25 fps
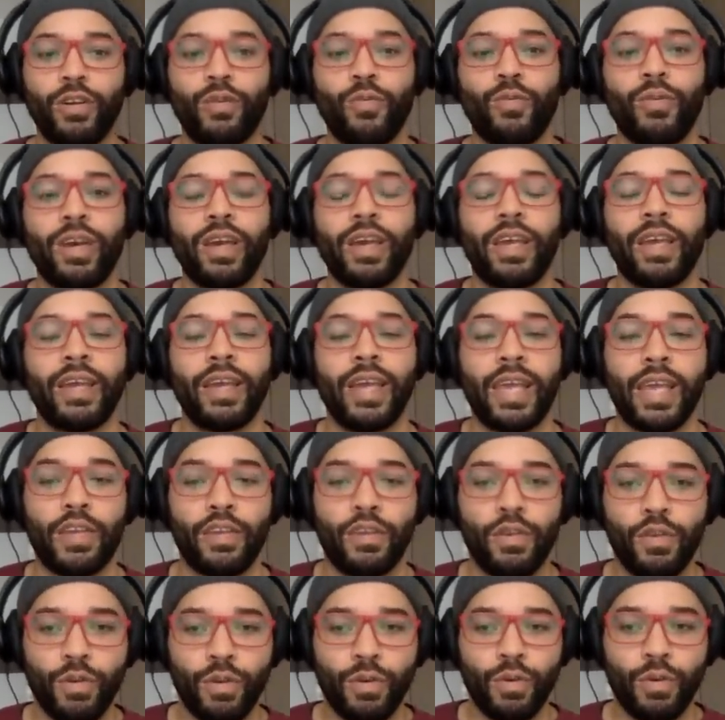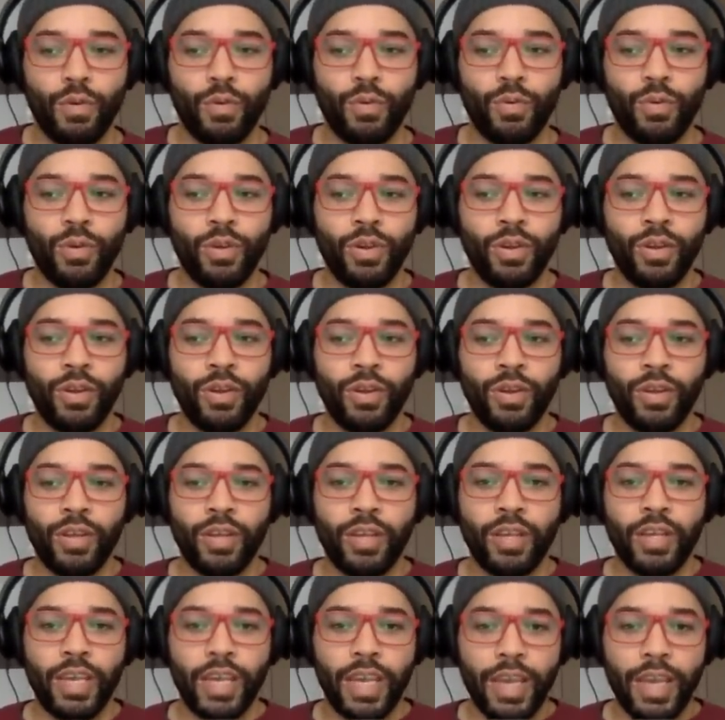away, and you mm-hmm.